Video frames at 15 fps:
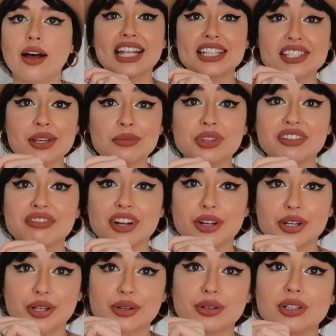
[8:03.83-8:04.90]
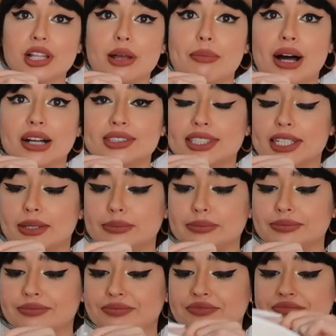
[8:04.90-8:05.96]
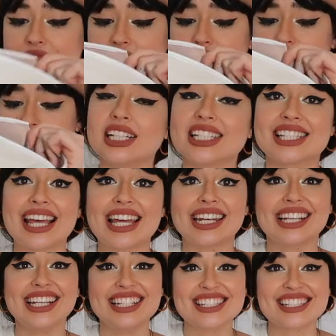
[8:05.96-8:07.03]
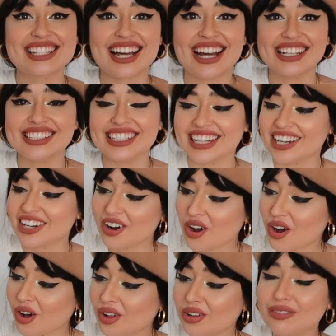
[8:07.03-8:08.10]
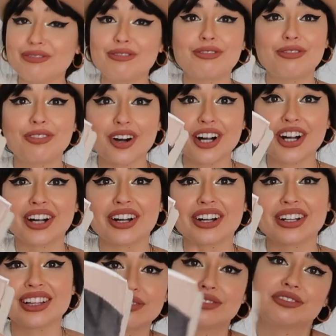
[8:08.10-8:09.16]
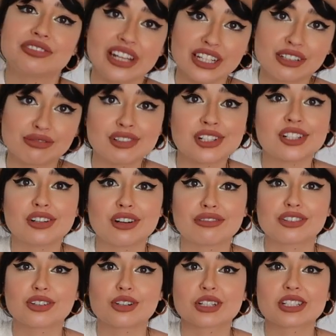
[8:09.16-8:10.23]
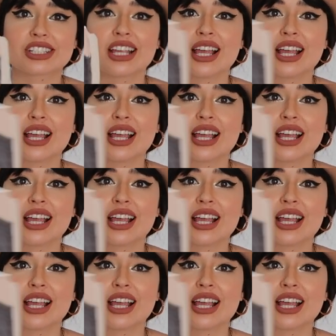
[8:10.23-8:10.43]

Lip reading: And something very cool about them is that inside they are all fur, fake fur of course.